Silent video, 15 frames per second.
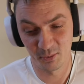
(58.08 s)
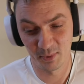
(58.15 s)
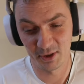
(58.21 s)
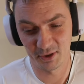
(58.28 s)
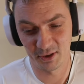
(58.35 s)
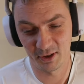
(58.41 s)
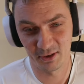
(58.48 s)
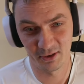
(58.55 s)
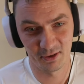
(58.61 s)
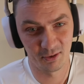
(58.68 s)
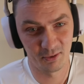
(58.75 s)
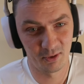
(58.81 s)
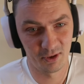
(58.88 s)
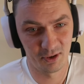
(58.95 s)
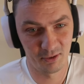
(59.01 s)
busy.
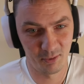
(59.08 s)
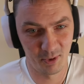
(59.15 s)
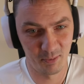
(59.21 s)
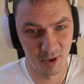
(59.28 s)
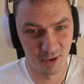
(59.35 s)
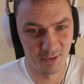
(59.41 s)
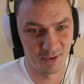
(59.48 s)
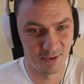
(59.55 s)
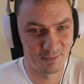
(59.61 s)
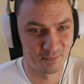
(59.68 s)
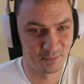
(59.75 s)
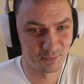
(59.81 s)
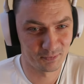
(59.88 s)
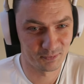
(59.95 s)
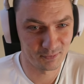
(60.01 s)
So we're both. You're a pro
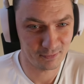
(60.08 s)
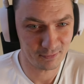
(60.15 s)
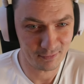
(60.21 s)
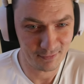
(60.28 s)
then. You're a